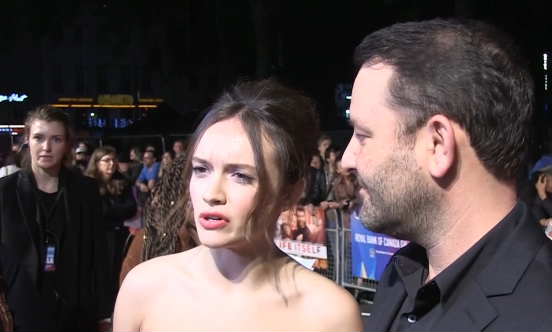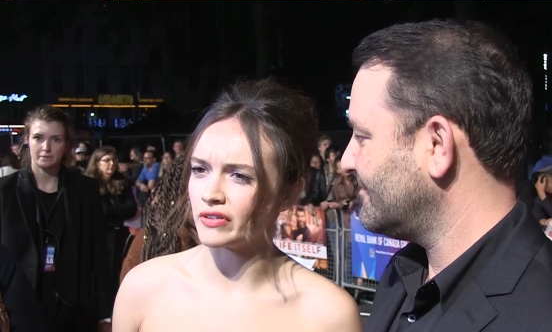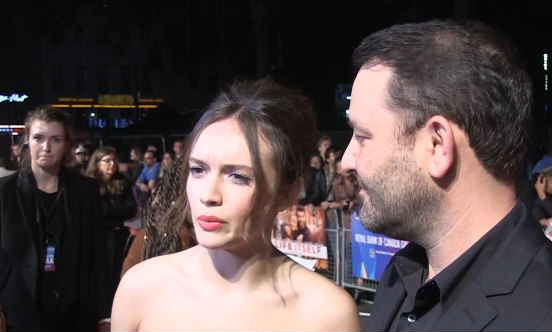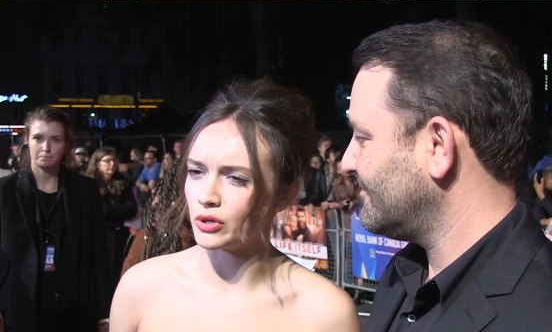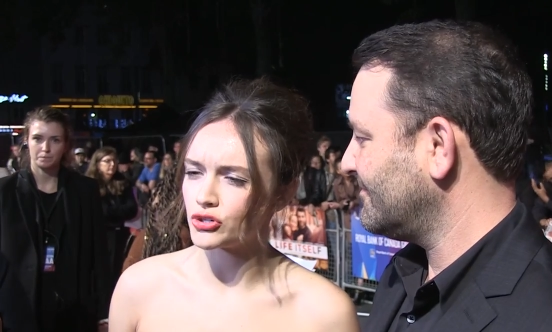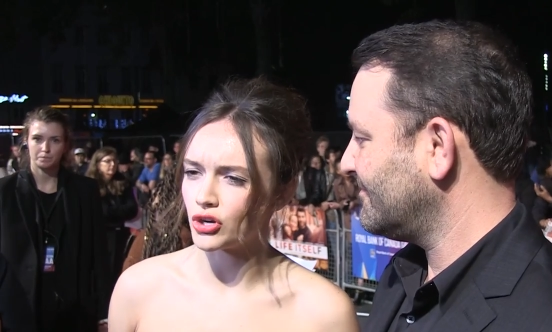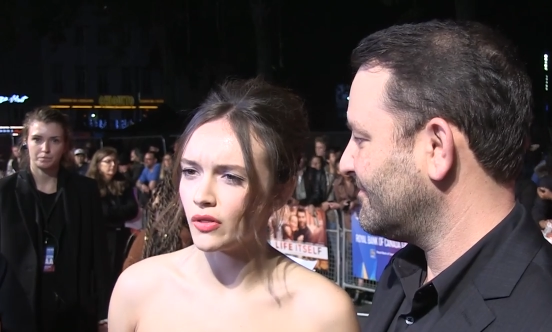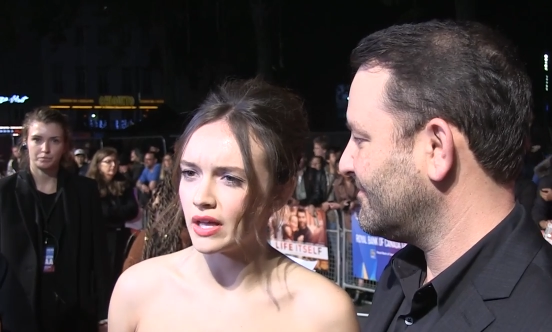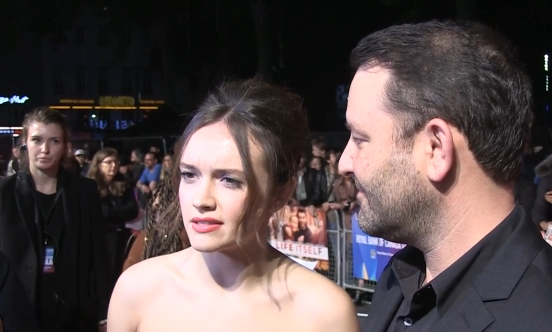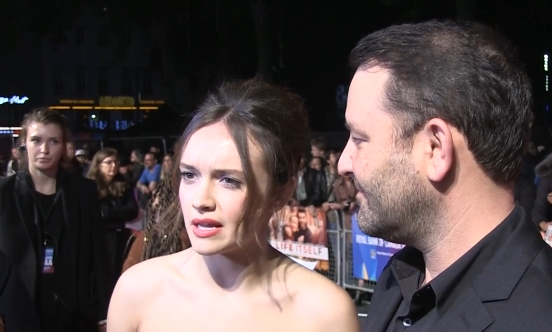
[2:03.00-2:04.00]
Speaker 1: don't really want to
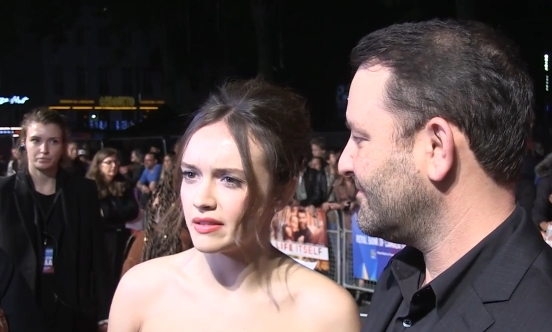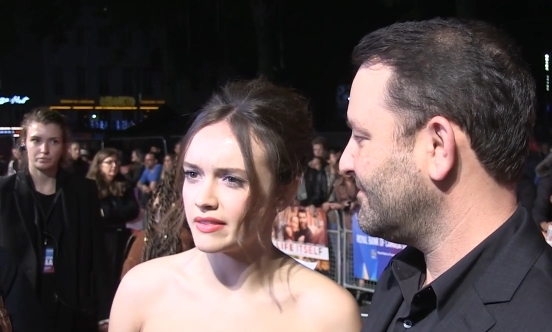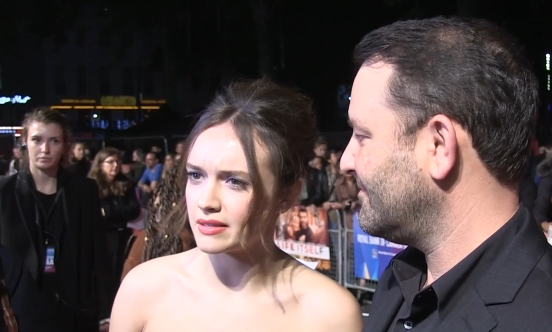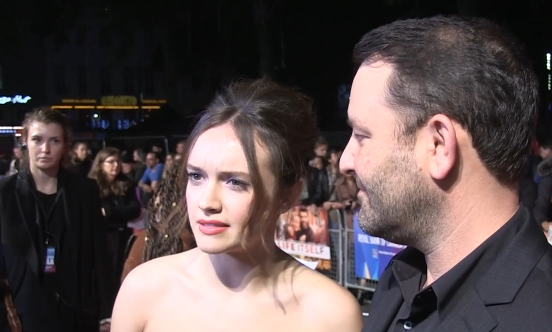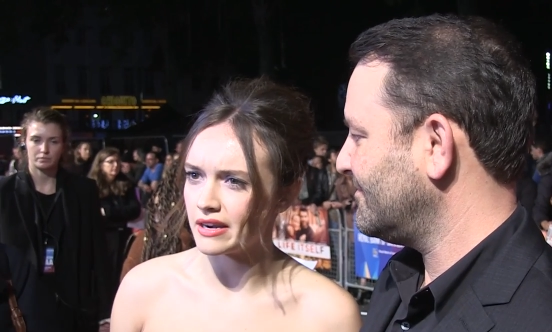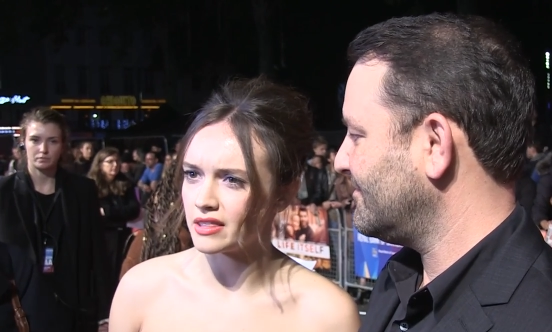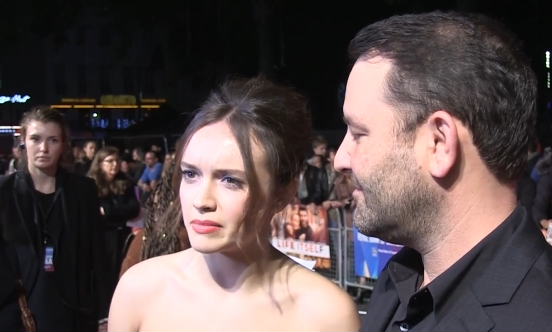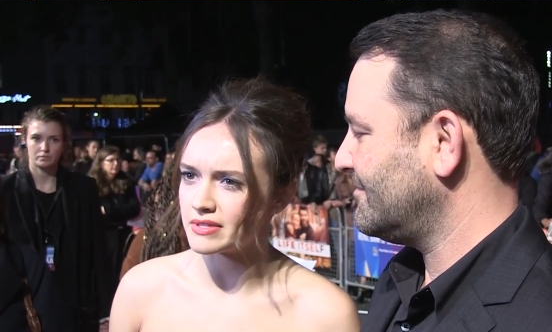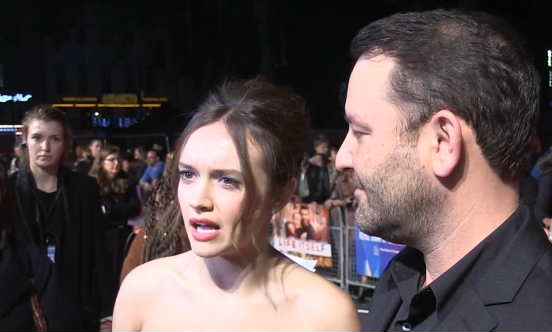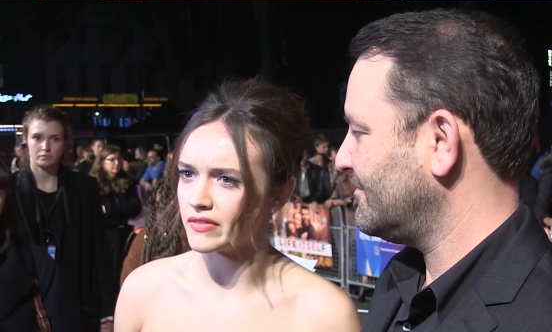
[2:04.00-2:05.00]
show that that side of
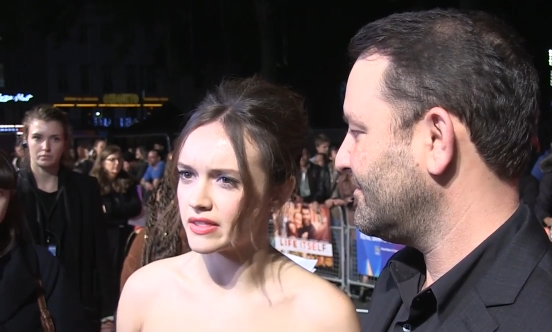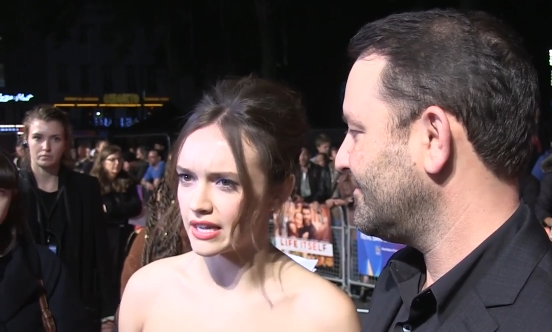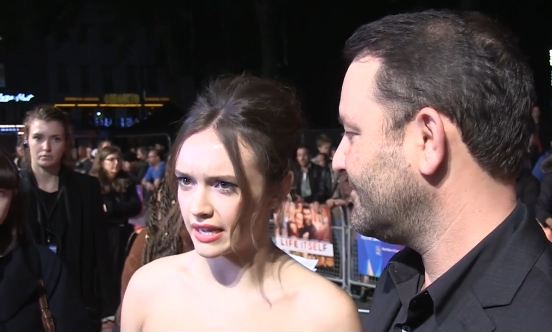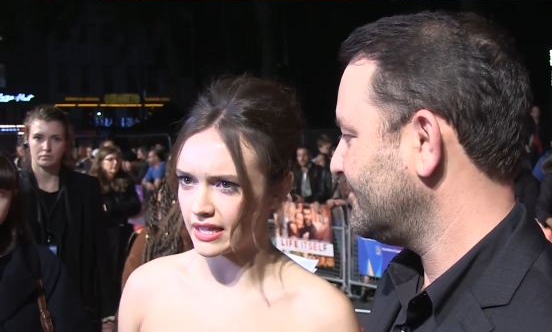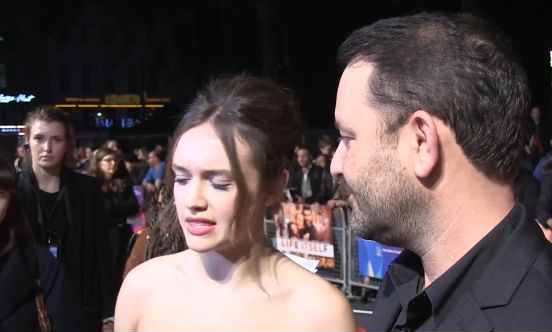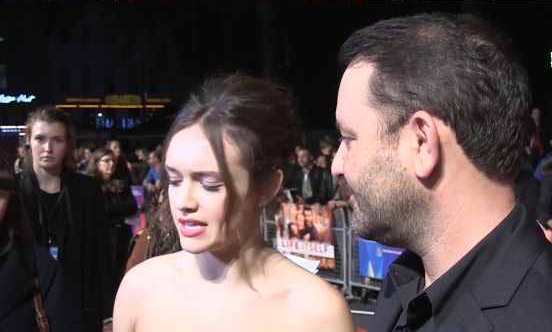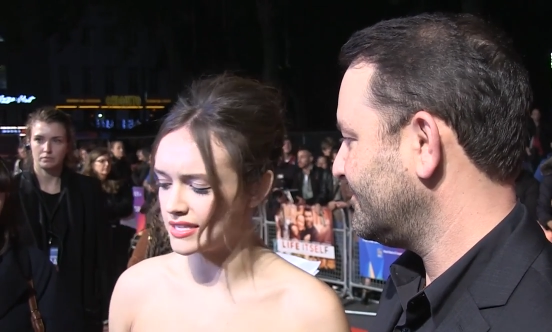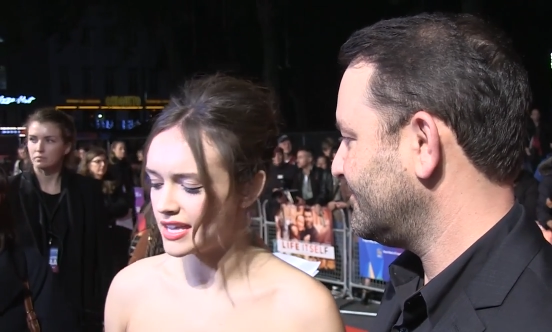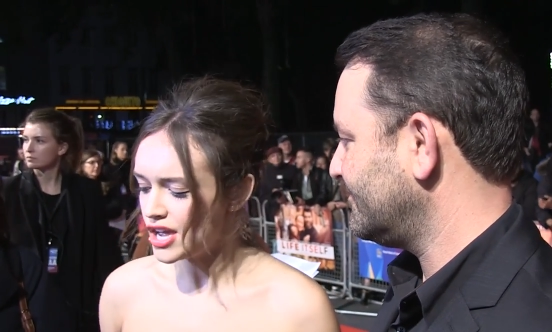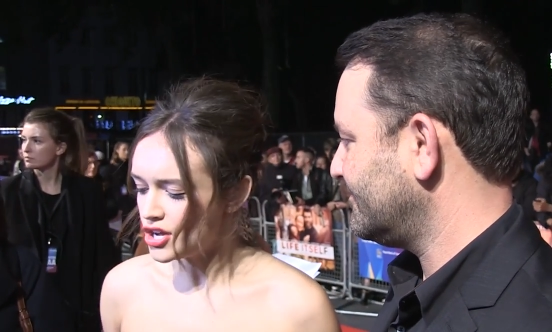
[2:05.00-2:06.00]
themselves. I think in
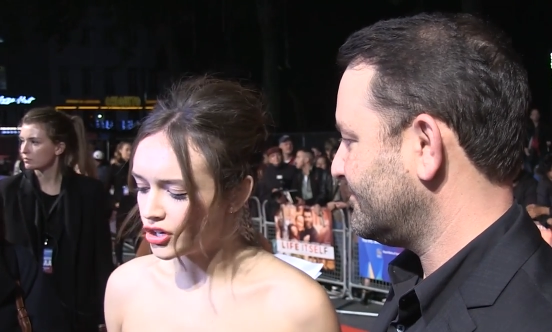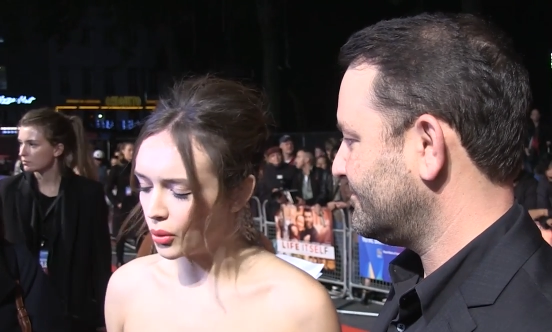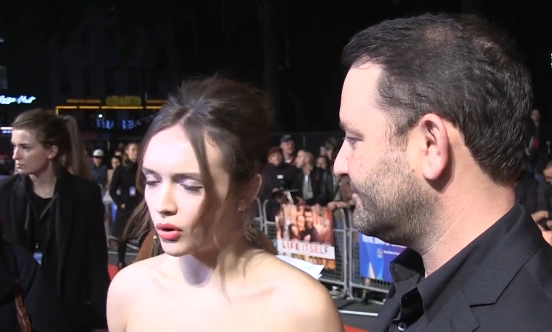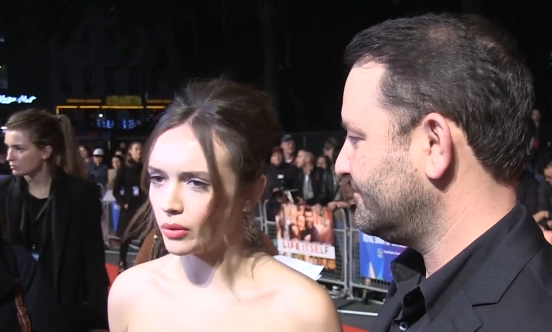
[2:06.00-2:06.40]
this, you know, we're